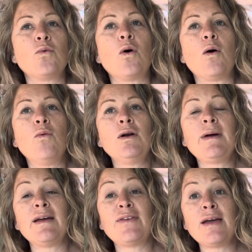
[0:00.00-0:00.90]
one of
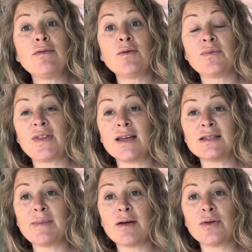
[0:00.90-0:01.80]
my favorite things
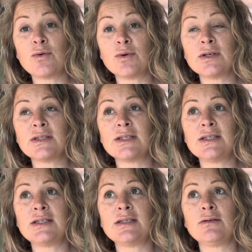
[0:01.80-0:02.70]
about the course
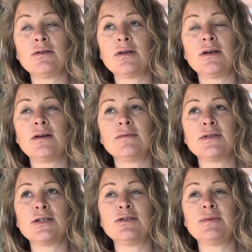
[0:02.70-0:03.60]

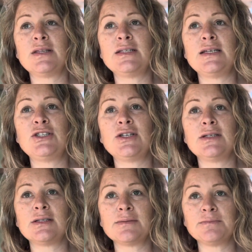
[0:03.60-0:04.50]
the
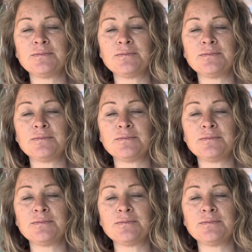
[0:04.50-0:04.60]
teachings